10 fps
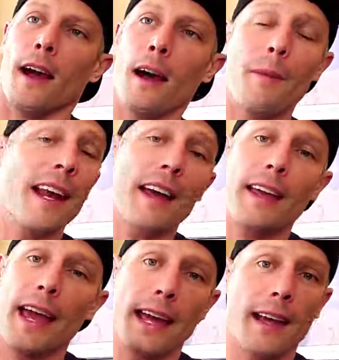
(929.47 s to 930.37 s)
And I
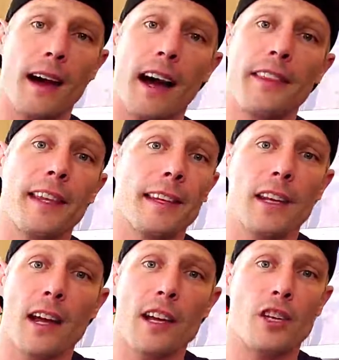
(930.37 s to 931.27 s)
think that
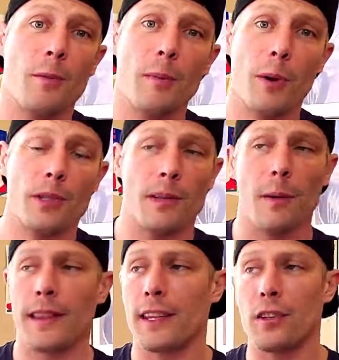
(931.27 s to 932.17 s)
you guys should be posting
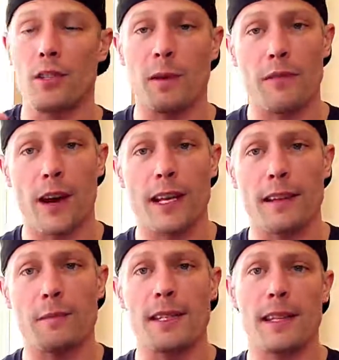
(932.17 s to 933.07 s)
them. I think you should be finding
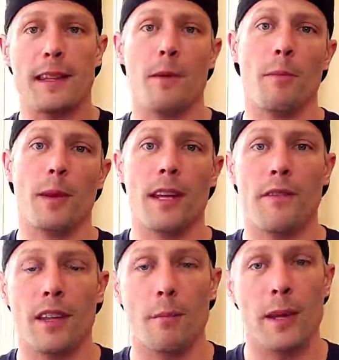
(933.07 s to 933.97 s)
them, seeing them, and
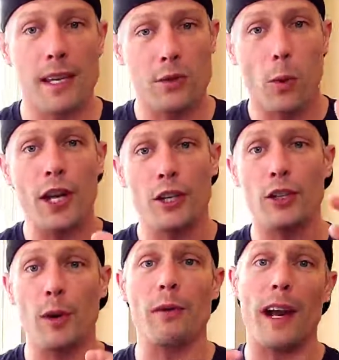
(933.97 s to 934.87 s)
believing them, because what you're
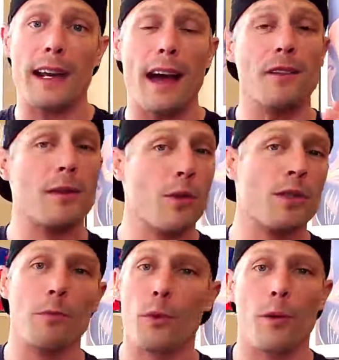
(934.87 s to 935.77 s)
doing right now is the
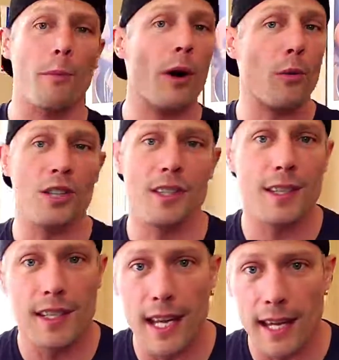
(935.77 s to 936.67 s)
most important part, which is
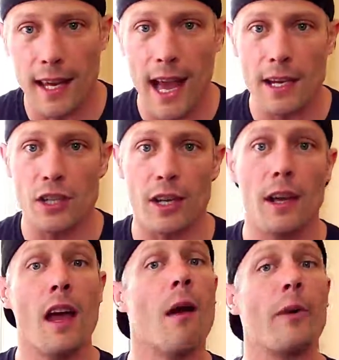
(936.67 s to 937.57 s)
the taking action.
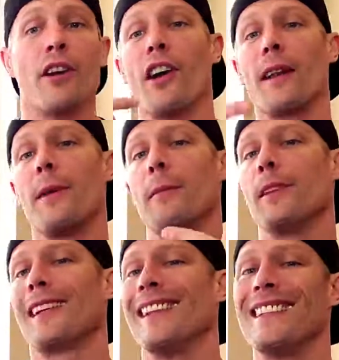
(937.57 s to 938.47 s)
But you're not going to be able
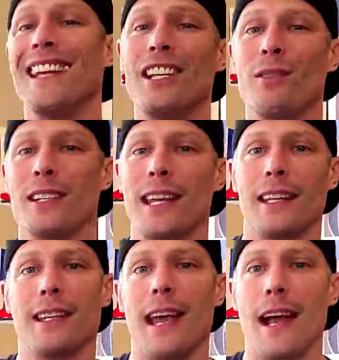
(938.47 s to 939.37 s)
to continue to
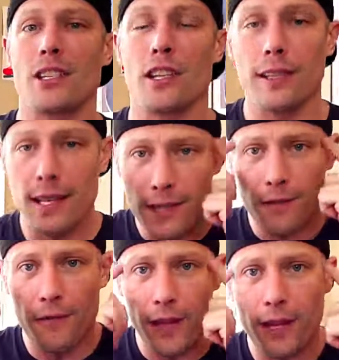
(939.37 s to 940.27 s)
take the action unless
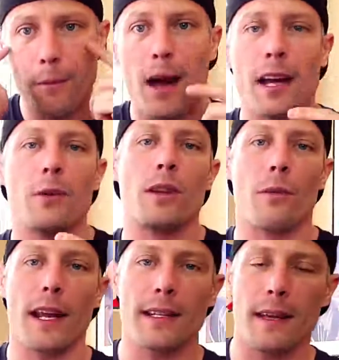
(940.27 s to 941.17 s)
you're filling your mind with the
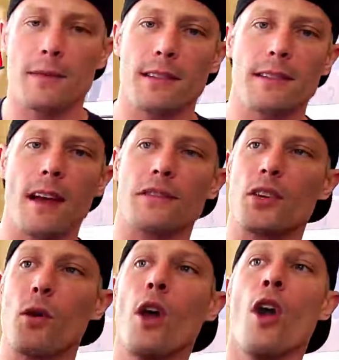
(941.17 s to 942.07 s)
right types of stuff.
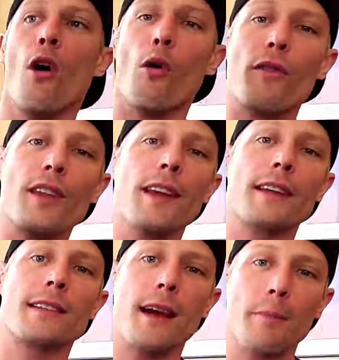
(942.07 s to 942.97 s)
So over the
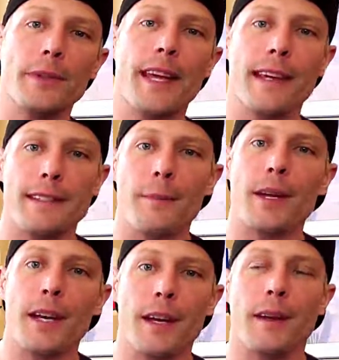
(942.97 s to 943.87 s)
next couple days, I'm
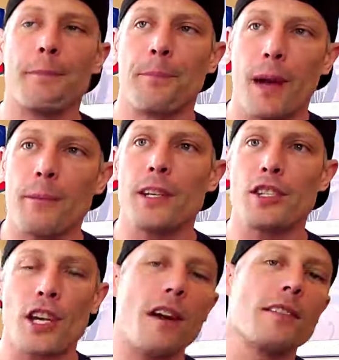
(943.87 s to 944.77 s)
gonna
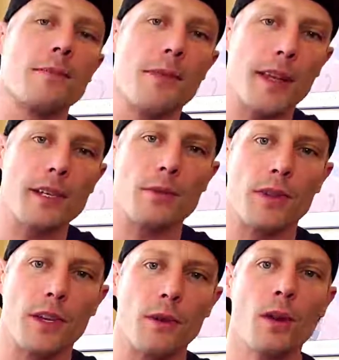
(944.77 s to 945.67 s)
share some things
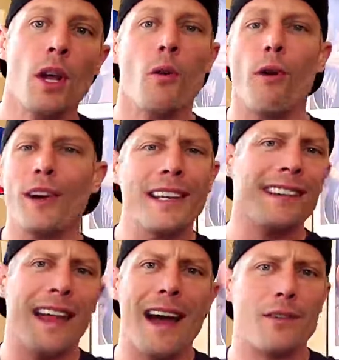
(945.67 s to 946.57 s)
with you. Well, in
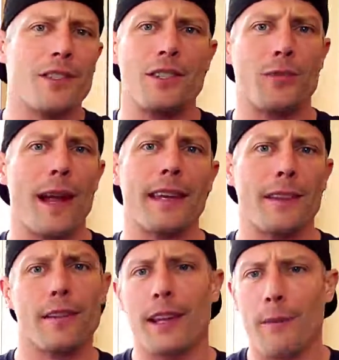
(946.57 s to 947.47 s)
the lounge, just
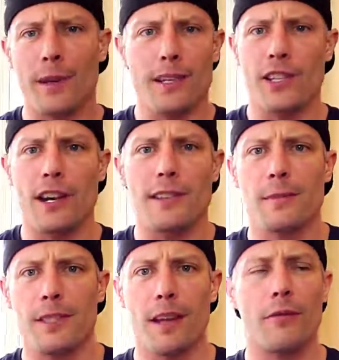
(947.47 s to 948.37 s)
regularly, I'm going to share
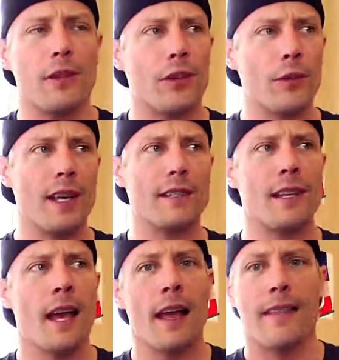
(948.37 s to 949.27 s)
some stuff with you
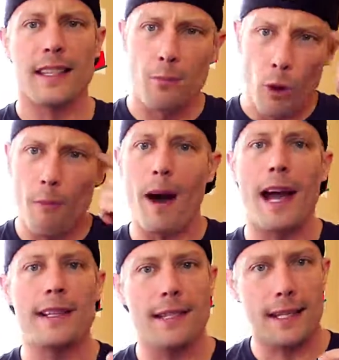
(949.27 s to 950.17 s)
that's more
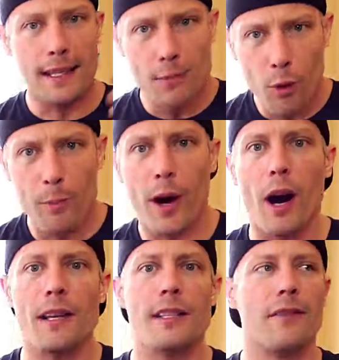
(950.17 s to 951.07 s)
mindset, that's more
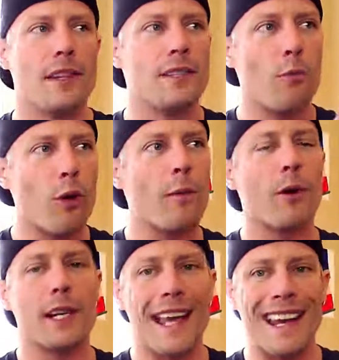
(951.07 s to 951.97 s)
positive, that's more
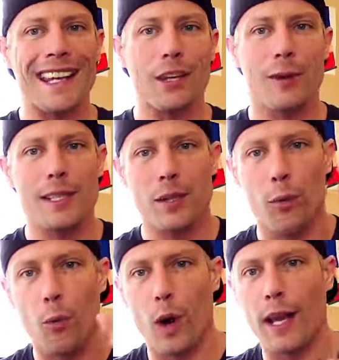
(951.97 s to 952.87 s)
about getting you into
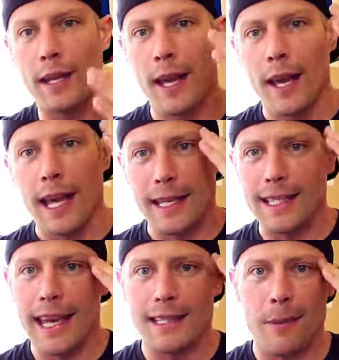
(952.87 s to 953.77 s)
what it
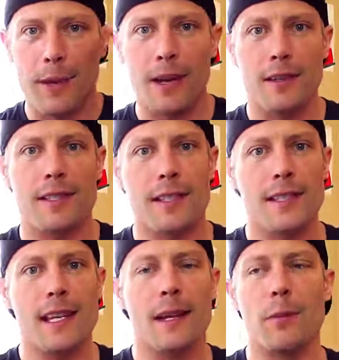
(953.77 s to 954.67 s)
takes up here to
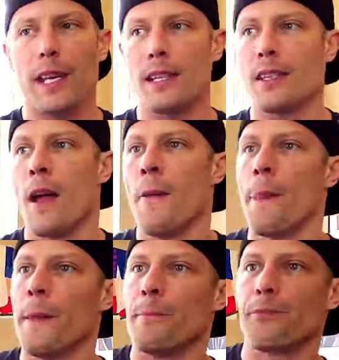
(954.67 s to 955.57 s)
succeed. Because
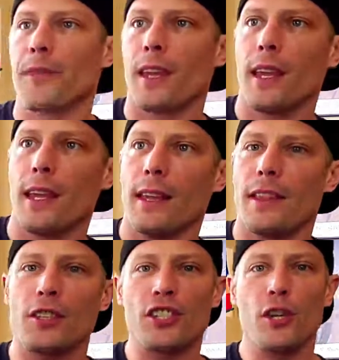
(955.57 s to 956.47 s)

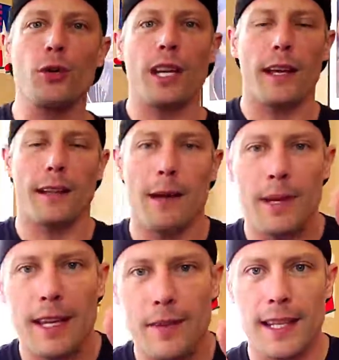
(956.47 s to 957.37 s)
there's two types. Let
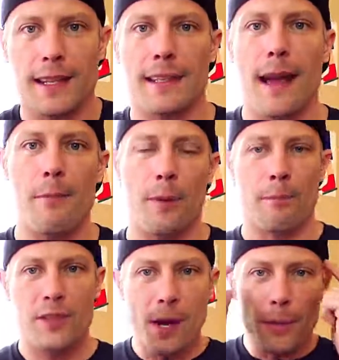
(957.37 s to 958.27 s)
me give you the example.
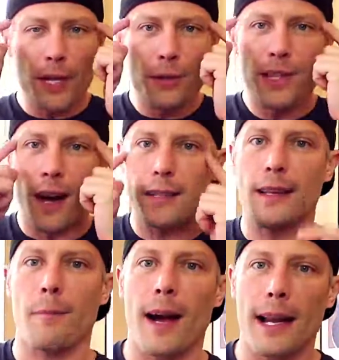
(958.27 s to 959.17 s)
Somebody who's got
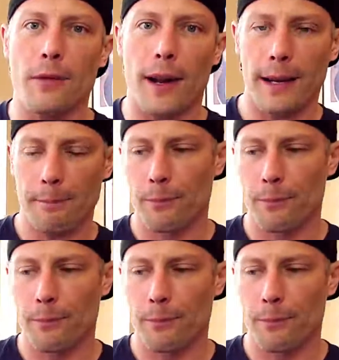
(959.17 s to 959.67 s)
their mind right,